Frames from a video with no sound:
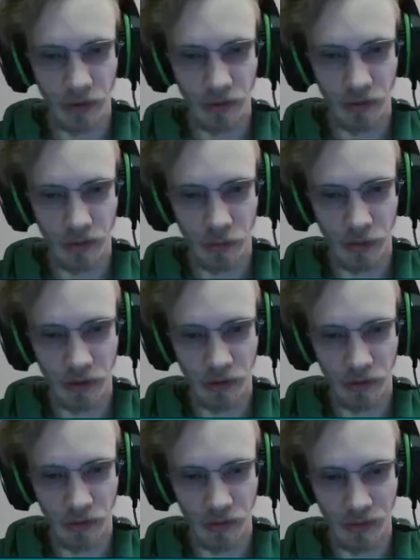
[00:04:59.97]
sculpted
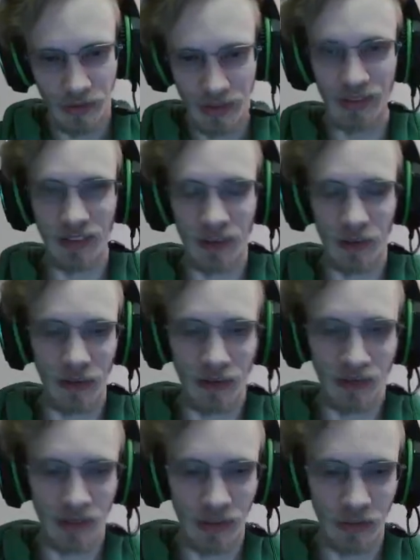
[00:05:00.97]
and
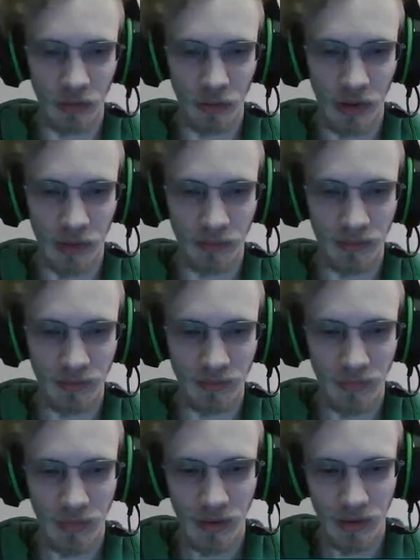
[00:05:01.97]
drew up.
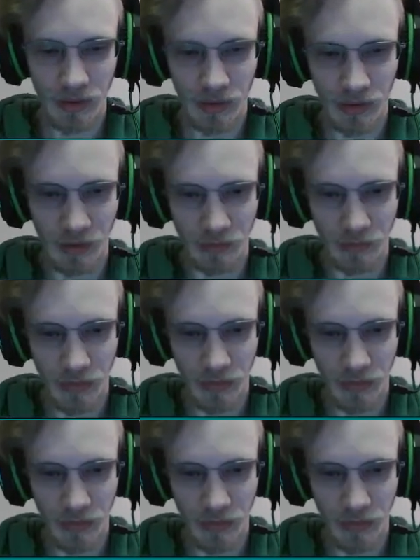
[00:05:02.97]
So